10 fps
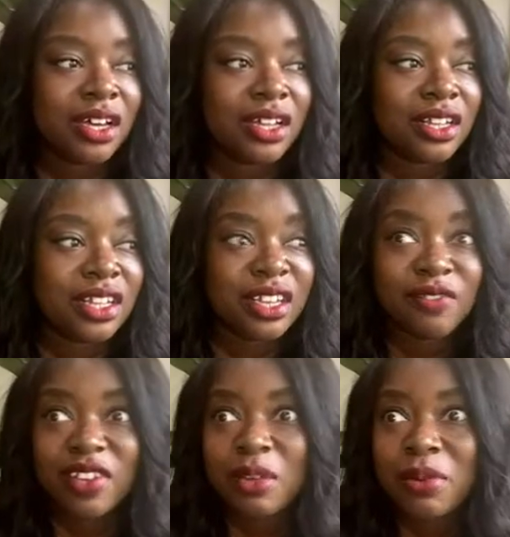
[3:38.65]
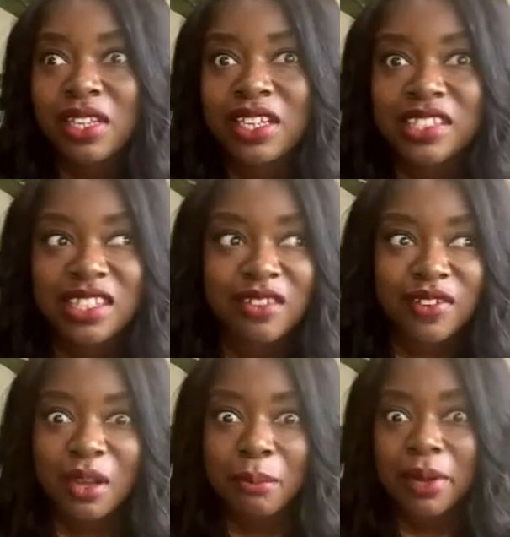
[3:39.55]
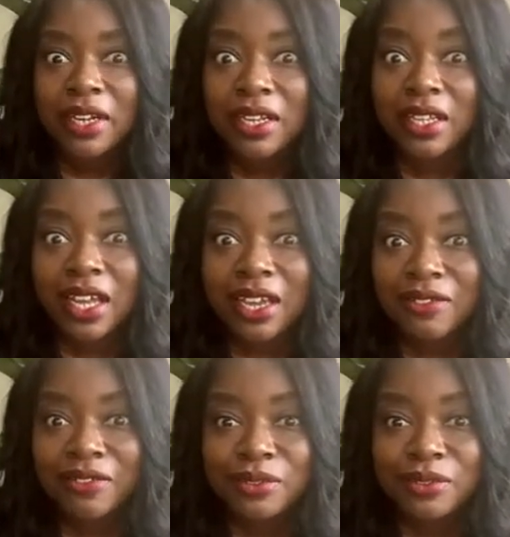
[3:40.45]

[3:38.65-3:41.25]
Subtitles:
live limitless, live an abundant life.